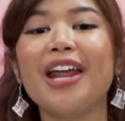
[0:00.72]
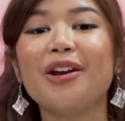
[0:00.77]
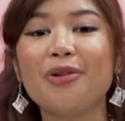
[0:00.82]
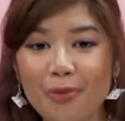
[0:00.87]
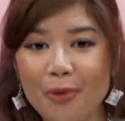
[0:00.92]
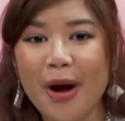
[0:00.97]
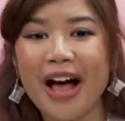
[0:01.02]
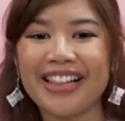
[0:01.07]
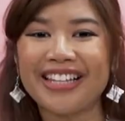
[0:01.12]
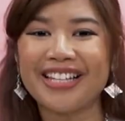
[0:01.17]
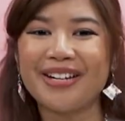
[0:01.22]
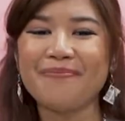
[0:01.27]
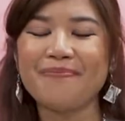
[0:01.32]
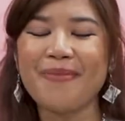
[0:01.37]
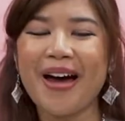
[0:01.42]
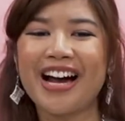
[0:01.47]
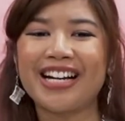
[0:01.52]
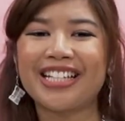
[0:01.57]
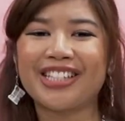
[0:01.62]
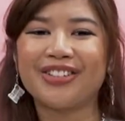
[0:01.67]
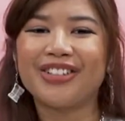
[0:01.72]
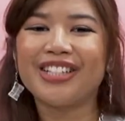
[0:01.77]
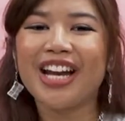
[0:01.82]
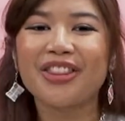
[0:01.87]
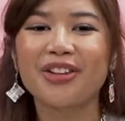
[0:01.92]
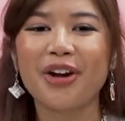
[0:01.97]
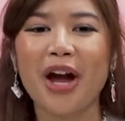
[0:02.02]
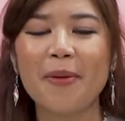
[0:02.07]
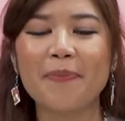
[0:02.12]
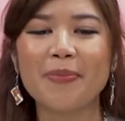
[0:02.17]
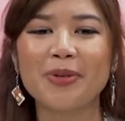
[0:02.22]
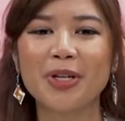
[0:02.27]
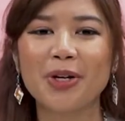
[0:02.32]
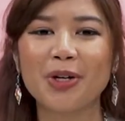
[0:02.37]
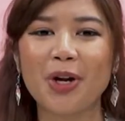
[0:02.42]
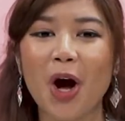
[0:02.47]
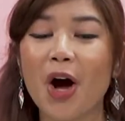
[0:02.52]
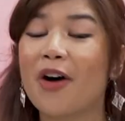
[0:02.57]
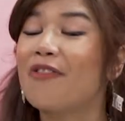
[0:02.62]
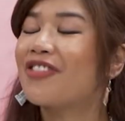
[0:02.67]
and welcome back to another episode
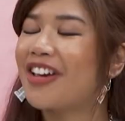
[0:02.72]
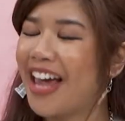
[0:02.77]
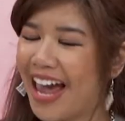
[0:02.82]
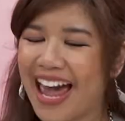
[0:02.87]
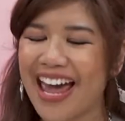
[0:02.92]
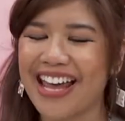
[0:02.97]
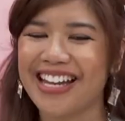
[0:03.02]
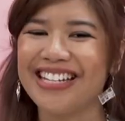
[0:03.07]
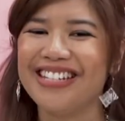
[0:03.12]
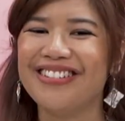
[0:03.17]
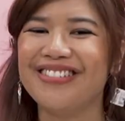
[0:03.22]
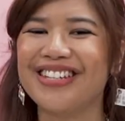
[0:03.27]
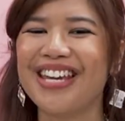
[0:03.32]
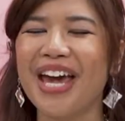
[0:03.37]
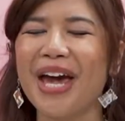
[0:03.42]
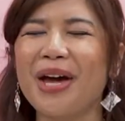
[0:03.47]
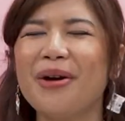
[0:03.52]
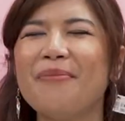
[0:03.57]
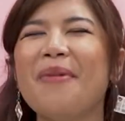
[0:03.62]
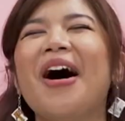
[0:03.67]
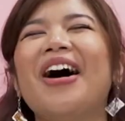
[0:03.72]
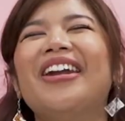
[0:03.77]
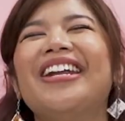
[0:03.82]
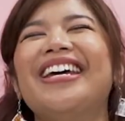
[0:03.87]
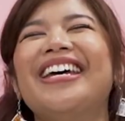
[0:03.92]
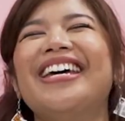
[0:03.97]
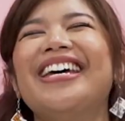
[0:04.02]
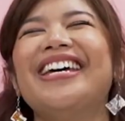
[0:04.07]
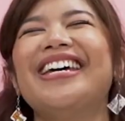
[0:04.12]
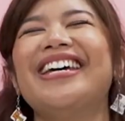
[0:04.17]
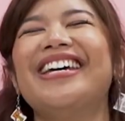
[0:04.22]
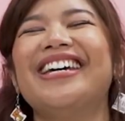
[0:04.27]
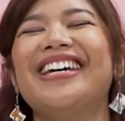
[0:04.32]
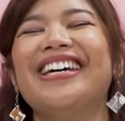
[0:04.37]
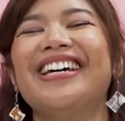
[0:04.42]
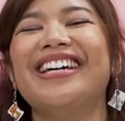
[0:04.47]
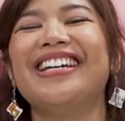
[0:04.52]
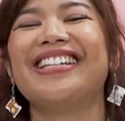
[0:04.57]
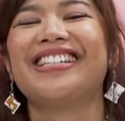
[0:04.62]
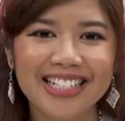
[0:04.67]
of Can You Game On
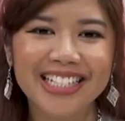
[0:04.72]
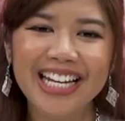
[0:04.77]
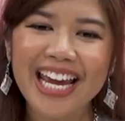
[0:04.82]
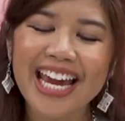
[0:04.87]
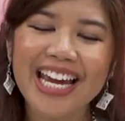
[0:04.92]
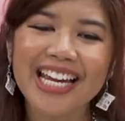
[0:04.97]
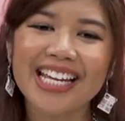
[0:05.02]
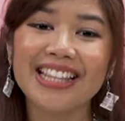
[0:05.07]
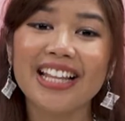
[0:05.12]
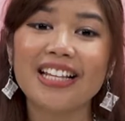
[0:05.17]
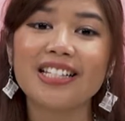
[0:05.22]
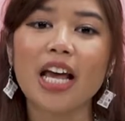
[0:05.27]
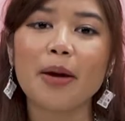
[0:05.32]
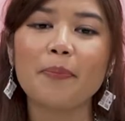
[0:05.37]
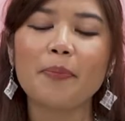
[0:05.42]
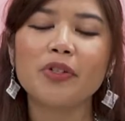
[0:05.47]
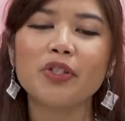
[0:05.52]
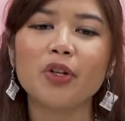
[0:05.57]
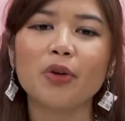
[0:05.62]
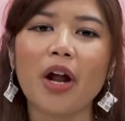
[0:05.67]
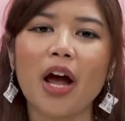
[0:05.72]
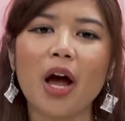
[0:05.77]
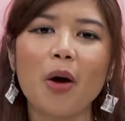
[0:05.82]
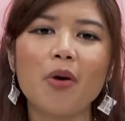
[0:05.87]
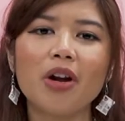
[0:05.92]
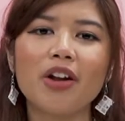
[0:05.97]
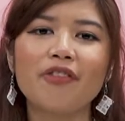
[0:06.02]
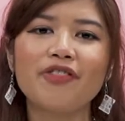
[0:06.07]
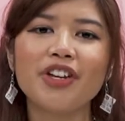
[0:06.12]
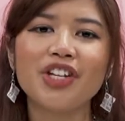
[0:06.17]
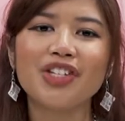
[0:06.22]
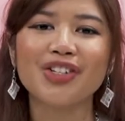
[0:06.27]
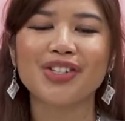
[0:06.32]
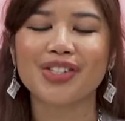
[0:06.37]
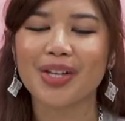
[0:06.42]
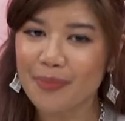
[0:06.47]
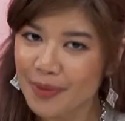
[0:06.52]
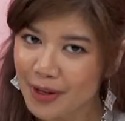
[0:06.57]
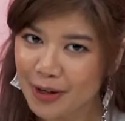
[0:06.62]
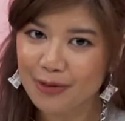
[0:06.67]
It? Today in this episode, I want to feature
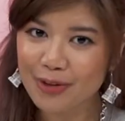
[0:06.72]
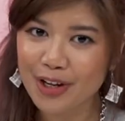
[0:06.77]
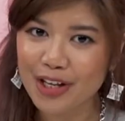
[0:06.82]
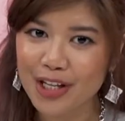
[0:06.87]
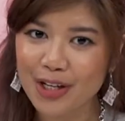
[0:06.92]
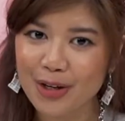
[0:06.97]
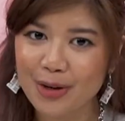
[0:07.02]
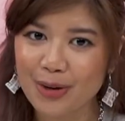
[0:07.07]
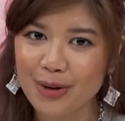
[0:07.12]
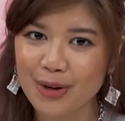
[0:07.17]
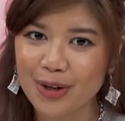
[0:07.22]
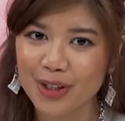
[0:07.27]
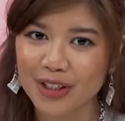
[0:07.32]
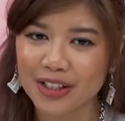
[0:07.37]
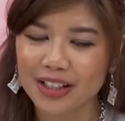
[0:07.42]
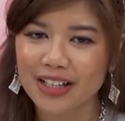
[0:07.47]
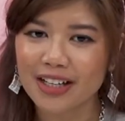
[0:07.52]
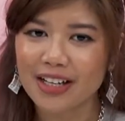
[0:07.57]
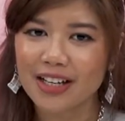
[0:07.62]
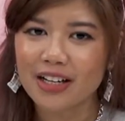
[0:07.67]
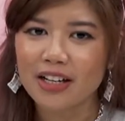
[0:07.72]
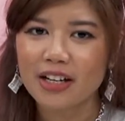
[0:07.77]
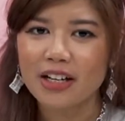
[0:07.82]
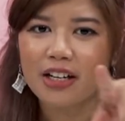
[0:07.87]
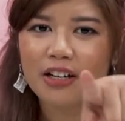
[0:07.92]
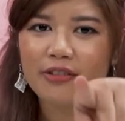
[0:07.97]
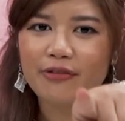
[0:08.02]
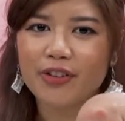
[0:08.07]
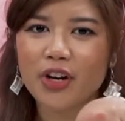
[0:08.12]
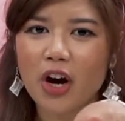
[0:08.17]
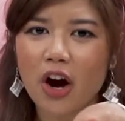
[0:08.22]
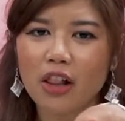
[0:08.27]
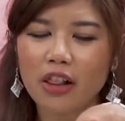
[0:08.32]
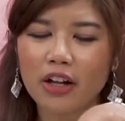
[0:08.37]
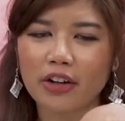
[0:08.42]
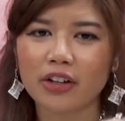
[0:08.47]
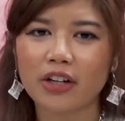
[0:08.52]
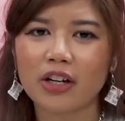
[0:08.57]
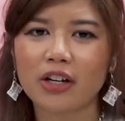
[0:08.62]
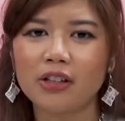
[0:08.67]
something really cool. If y'all
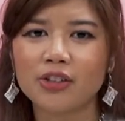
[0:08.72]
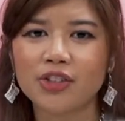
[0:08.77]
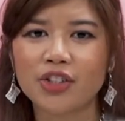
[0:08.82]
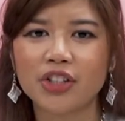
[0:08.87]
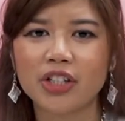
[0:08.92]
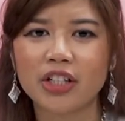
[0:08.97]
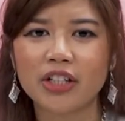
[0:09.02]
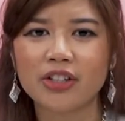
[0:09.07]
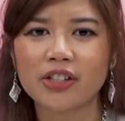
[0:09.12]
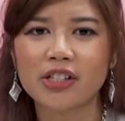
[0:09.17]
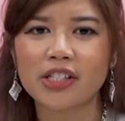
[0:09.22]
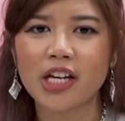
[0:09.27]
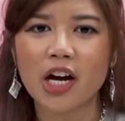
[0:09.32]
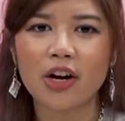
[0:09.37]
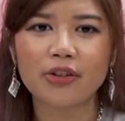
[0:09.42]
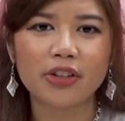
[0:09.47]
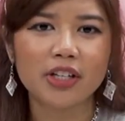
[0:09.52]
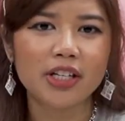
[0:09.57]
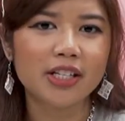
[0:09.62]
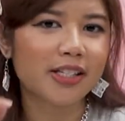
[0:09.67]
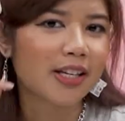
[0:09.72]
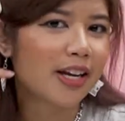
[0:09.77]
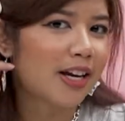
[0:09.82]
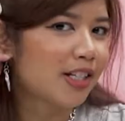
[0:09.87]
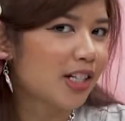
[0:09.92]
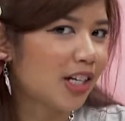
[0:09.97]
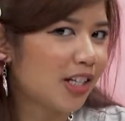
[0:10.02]
are cultured here in Southeast Asia,